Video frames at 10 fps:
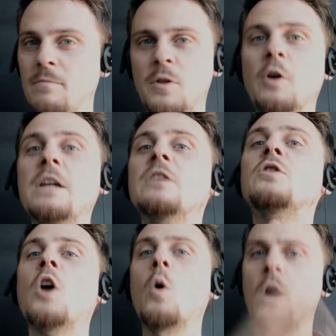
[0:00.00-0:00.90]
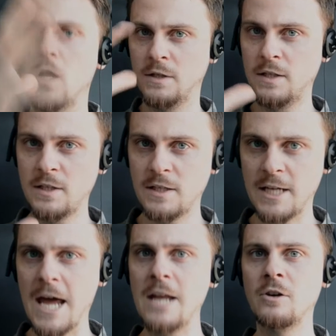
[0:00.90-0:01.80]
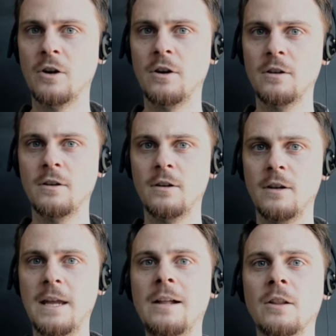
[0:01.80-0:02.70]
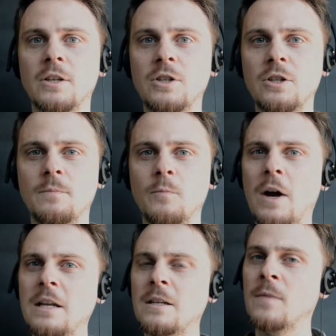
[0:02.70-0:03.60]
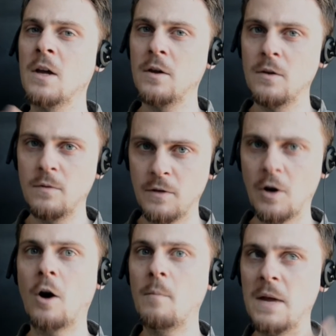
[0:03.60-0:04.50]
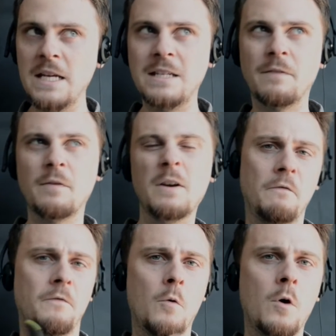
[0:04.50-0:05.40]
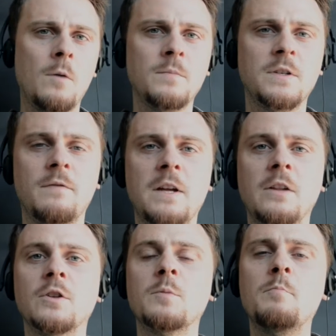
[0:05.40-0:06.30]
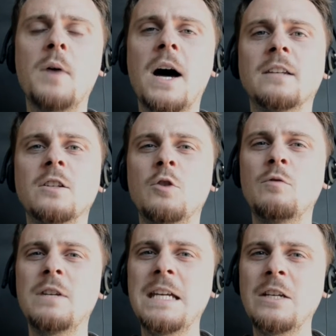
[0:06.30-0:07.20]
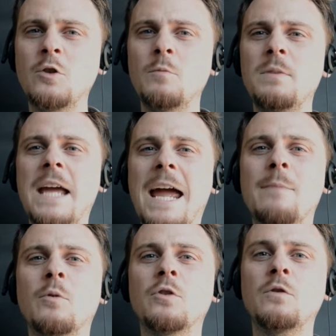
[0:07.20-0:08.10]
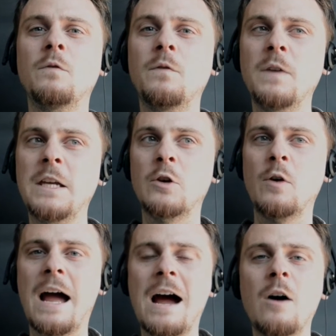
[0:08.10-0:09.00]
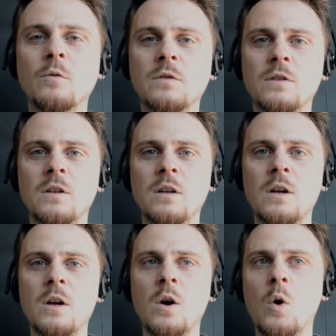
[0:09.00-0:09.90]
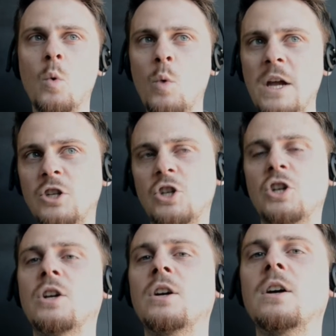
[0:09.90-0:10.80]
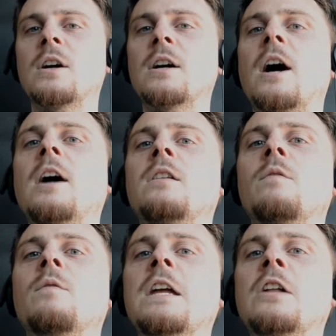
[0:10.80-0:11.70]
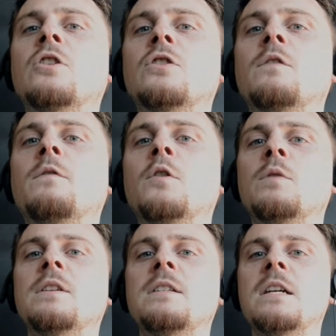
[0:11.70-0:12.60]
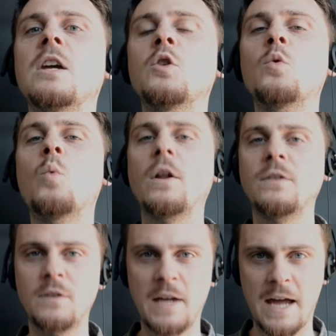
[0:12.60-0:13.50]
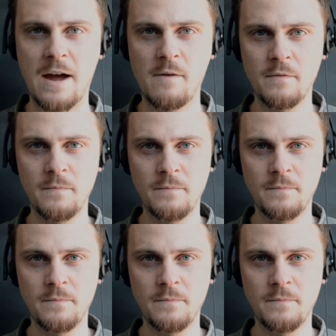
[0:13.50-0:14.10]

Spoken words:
There is no standard English, right? There are many different forms of English, but you need to be able to figure out which kind of English fluency you want to have.